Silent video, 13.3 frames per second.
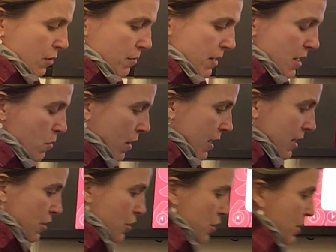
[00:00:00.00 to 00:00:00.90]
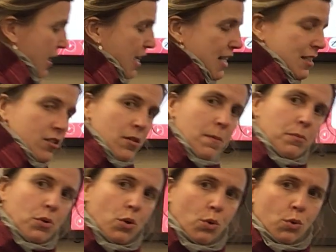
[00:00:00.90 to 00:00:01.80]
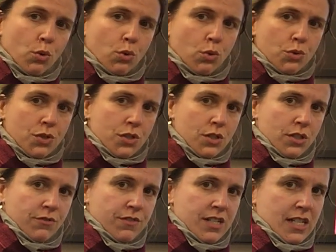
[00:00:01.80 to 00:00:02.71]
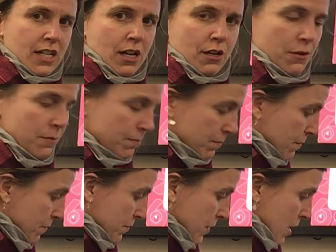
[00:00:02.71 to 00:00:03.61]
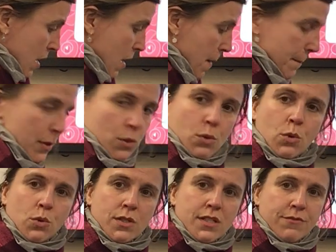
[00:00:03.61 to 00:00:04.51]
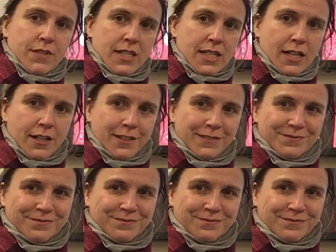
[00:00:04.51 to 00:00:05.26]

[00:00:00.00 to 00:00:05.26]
as many ways as you can. So pause the video. Pause the video.